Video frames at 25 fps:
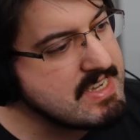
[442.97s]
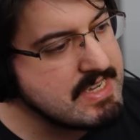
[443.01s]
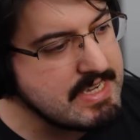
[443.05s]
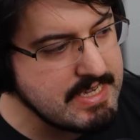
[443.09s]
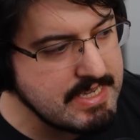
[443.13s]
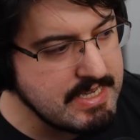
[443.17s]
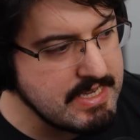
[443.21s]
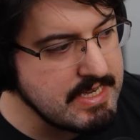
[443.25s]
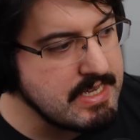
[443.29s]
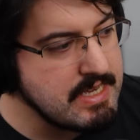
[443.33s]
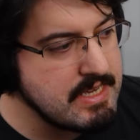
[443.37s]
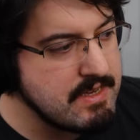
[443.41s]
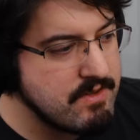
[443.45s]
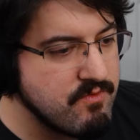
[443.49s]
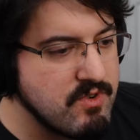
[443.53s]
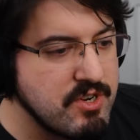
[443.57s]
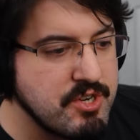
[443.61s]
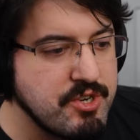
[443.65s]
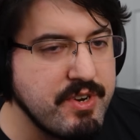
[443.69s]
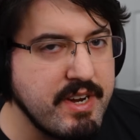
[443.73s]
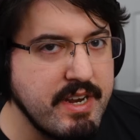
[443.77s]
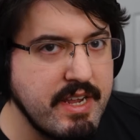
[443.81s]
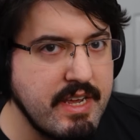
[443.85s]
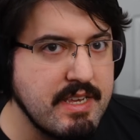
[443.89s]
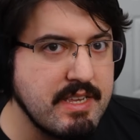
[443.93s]

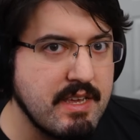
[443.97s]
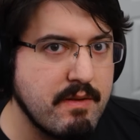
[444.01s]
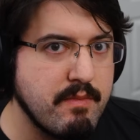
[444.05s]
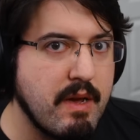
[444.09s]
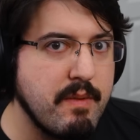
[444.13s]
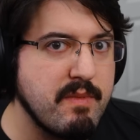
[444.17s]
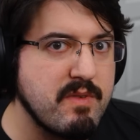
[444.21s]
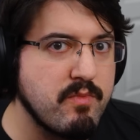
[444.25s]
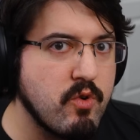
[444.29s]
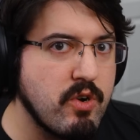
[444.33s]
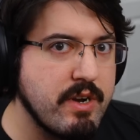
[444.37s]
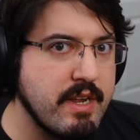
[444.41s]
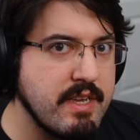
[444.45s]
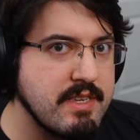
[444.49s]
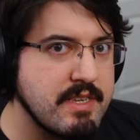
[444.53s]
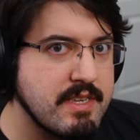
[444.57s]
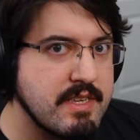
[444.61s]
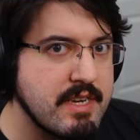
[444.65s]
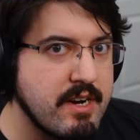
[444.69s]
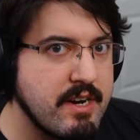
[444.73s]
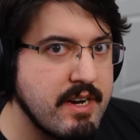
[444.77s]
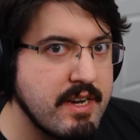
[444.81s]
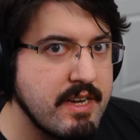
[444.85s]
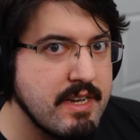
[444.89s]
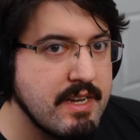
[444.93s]
Retreating is sometimes more
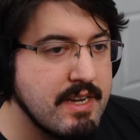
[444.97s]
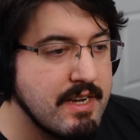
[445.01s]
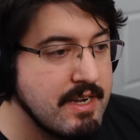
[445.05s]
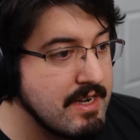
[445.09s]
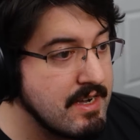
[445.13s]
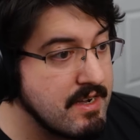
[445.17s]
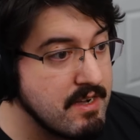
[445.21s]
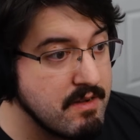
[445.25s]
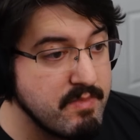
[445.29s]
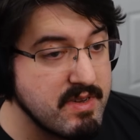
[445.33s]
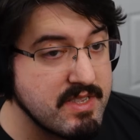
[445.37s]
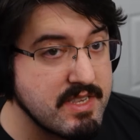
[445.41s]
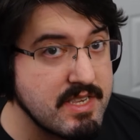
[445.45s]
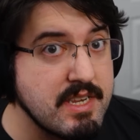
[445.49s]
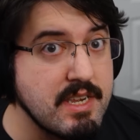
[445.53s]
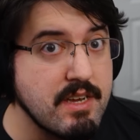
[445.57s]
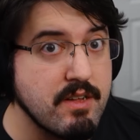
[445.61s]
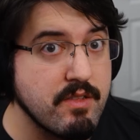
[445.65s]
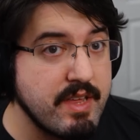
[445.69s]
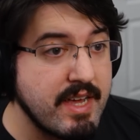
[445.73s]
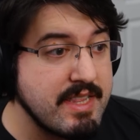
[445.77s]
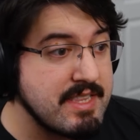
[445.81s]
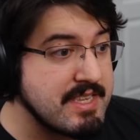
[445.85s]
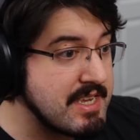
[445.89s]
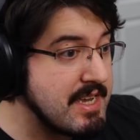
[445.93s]
necessary. But still,
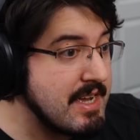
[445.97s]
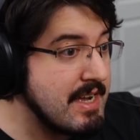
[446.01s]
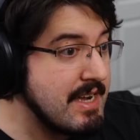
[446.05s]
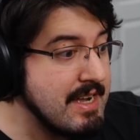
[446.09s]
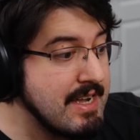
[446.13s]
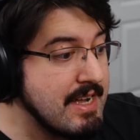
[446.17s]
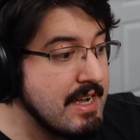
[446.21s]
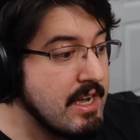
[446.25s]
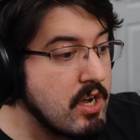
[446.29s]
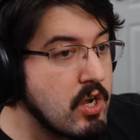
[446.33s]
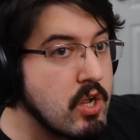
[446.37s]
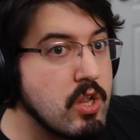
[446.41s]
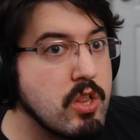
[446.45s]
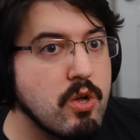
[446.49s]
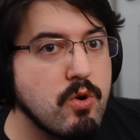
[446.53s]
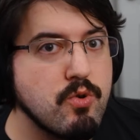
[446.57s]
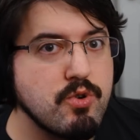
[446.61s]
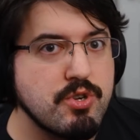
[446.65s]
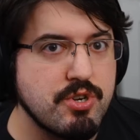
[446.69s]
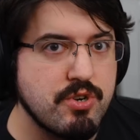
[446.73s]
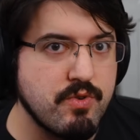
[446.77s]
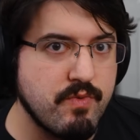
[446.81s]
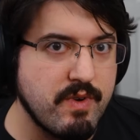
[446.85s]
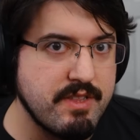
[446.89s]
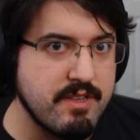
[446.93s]
that's
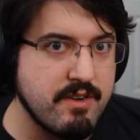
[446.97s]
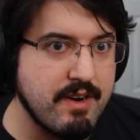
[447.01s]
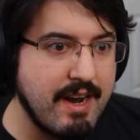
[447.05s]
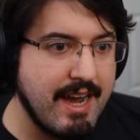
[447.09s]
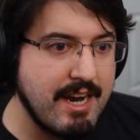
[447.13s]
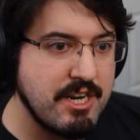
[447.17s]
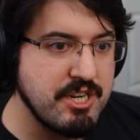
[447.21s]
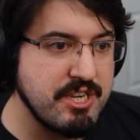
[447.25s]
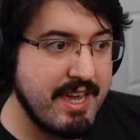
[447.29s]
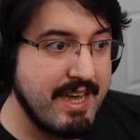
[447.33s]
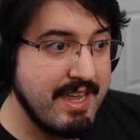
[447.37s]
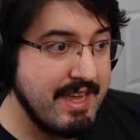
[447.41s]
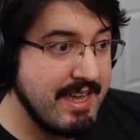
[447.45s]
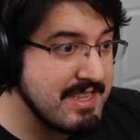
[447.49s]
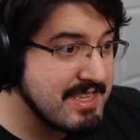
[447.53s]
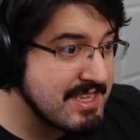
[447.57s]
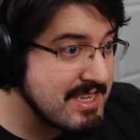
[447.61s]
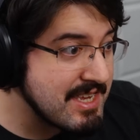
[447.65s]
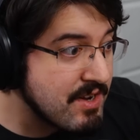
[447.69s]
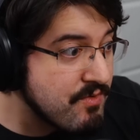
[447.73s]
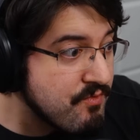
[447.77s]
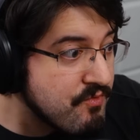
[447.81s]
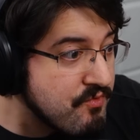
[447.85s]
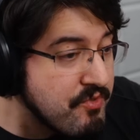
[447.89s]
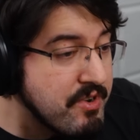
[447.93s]
closer to what they're actually at. It's
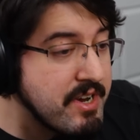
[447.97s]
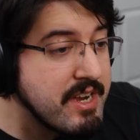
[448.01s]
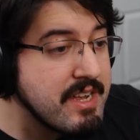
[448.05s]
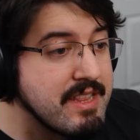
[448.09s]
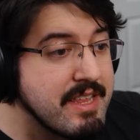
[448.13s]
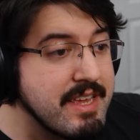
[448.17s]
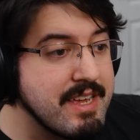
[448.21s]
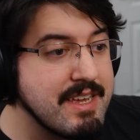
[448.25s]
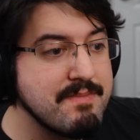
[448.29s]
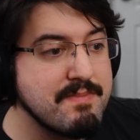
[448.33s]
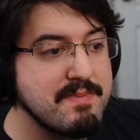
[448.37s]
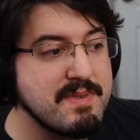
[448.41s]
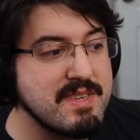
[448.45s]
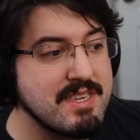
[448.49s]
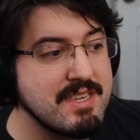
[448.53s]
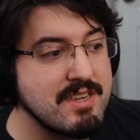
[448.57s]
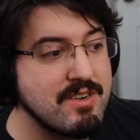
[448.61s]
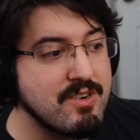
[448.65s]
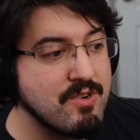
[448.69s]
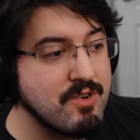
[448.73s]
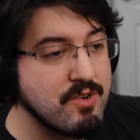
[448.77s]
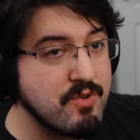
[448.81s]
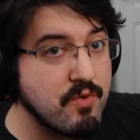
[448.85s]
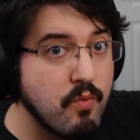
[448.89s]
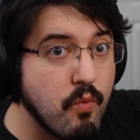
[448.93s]
really
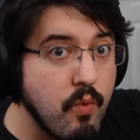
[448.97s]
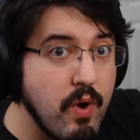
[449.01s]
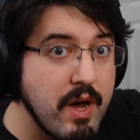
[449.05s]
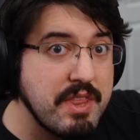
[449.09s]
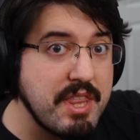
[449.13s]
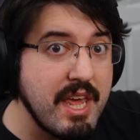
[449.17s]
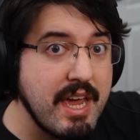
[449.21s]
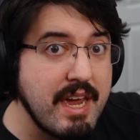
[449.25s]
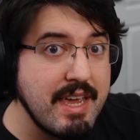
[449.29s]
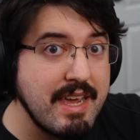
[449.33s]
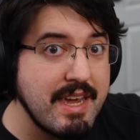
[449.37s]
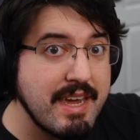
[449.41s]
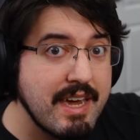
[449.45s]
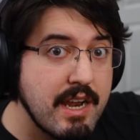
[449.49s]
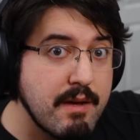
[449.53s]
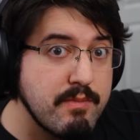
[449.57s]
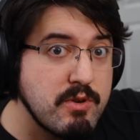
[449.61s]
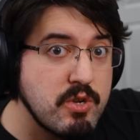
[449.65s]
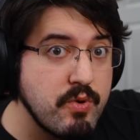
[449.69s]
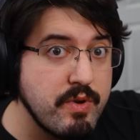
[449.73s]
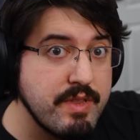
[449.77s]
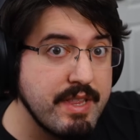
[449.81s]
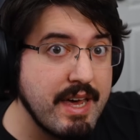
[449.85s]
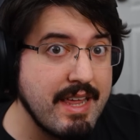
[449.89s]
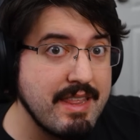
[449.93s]
absurd what they can get up
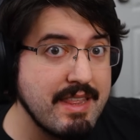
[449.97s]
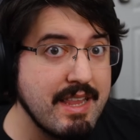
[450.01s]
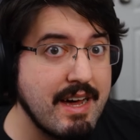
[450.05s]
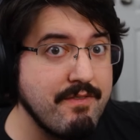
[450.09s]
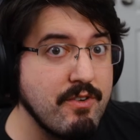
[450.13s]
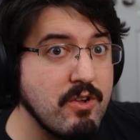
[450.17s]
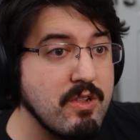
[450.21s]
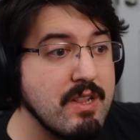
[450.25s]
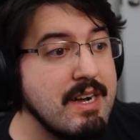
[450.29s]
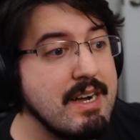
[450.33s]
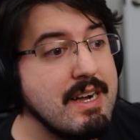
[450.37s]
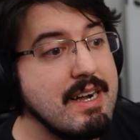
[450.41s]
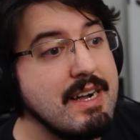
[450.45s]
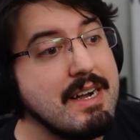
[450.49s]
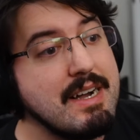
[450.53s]
to in that level.